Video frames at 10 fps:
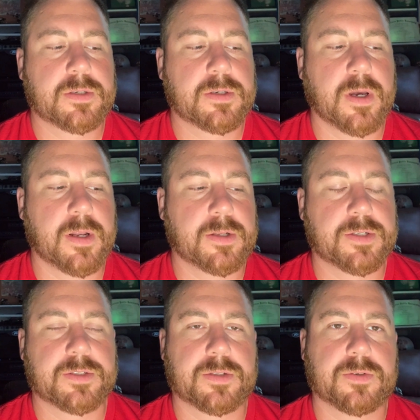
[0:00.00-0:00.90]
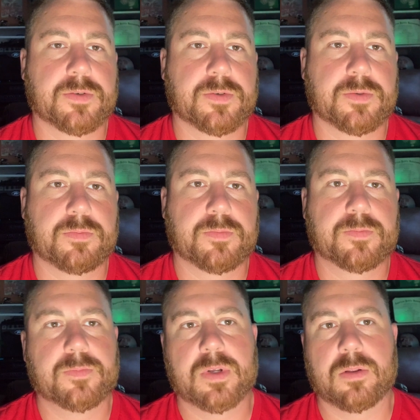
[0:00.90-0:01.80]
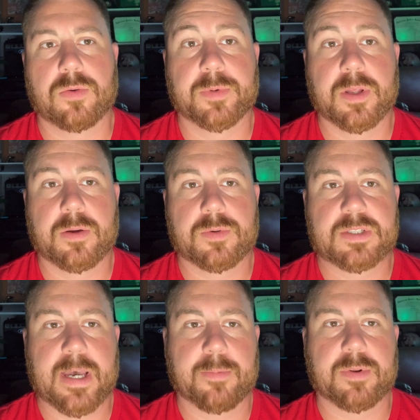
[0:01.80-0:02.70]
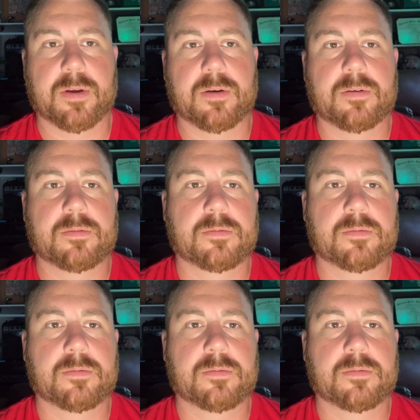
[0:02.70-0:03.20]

kind of just to illuminate what's happening,